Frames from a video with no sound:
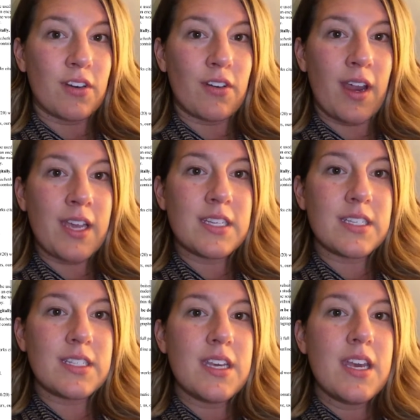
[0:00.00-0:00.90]
All right,
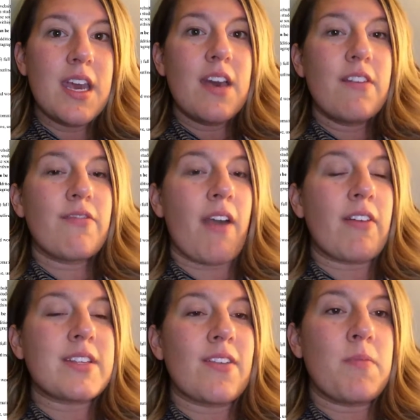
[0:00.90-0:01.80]

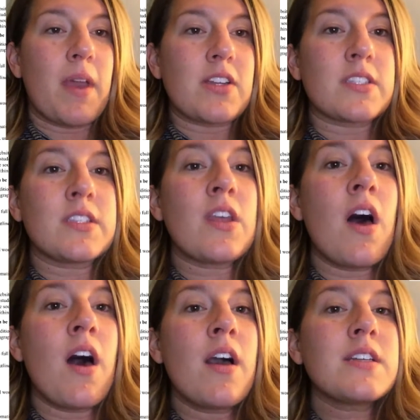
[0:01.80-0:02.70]
5 to 7 pages
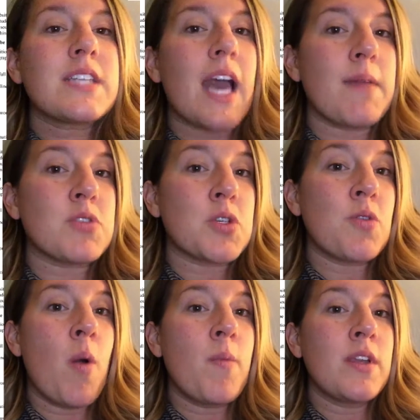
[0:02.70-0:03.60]
long, Times
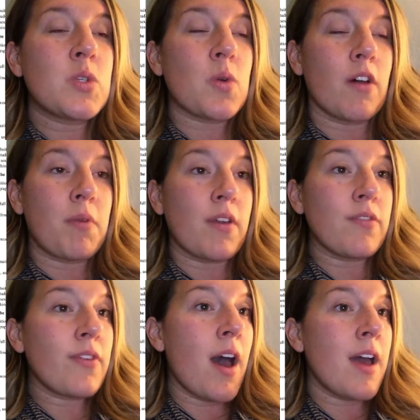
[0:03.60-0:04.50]
New Roman,
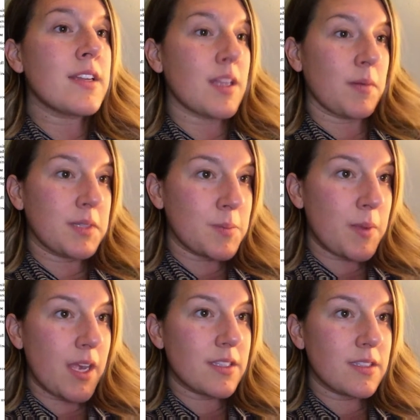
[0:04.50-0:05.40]
12-point font, double
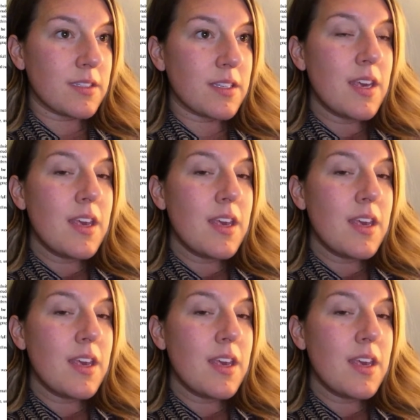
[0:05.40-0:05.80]
spaced.